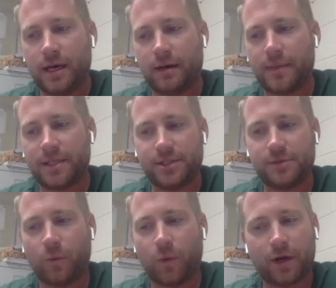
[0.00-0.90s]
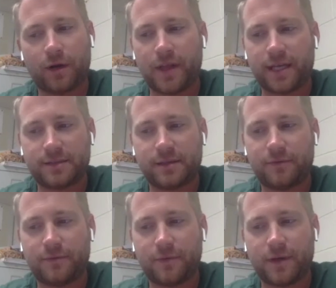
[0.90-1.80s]
that's just working on that
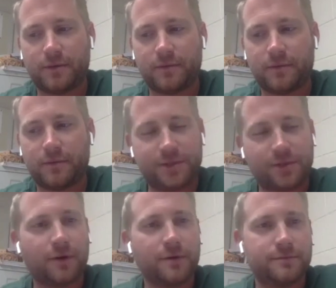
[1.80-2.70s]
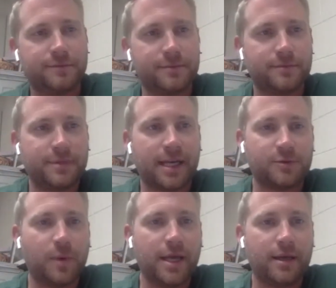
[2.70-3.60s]
stuff when we start
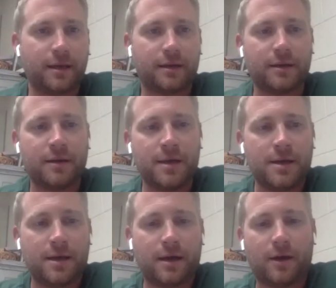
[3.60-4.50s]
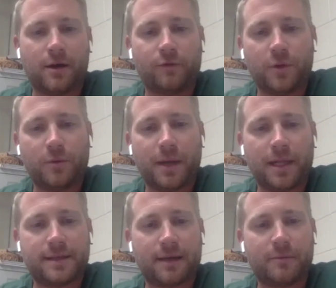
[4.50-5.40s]
next week, and hopefully by
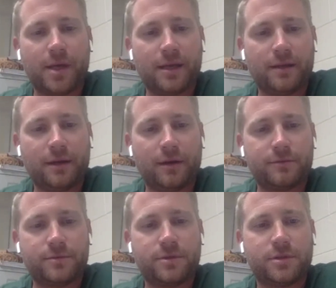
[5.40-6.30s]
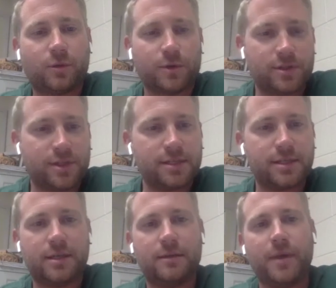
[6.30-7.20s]
the time we get towards the
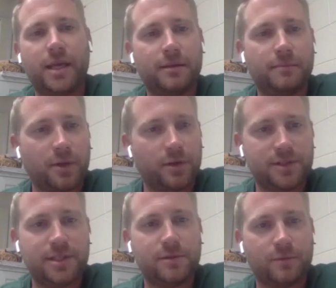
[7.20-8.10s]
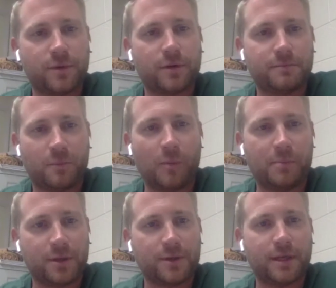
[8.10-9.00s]
season and we get in the middle of the season, we're
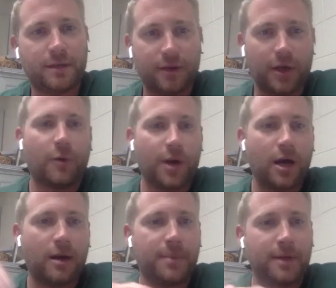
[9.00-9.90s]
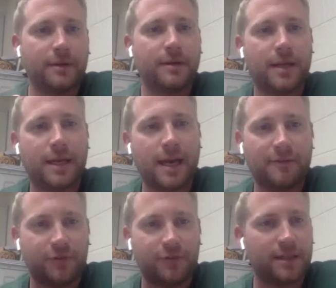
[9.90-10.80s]
building and going up and
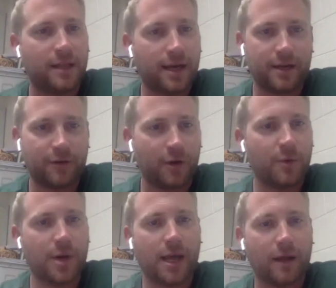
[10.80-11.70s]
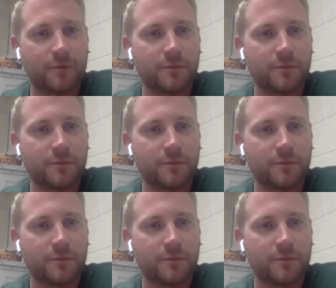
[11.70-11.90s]
not flatlining or going down.